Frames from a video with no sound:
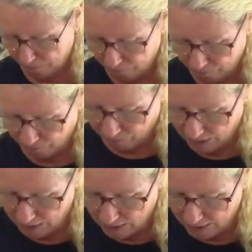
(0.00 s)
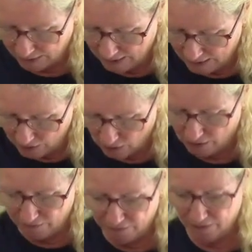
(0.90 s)
I'm going to cut the end
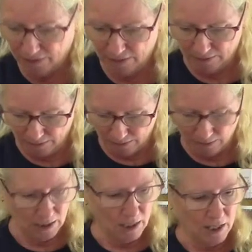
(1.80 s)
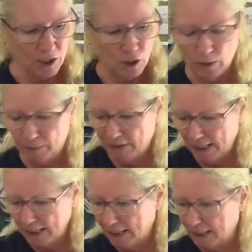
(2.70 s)
off. So what I'm
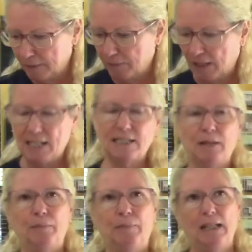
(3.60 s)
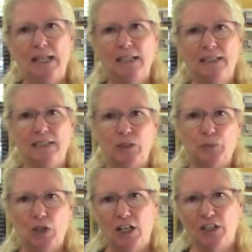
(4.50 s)
thinking as I'm planning this
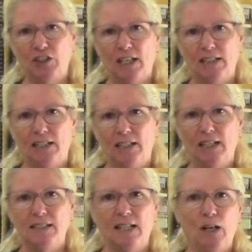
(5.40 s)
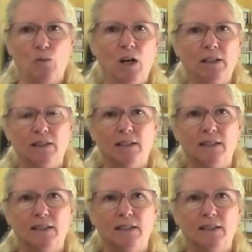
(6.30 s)
project is that I want a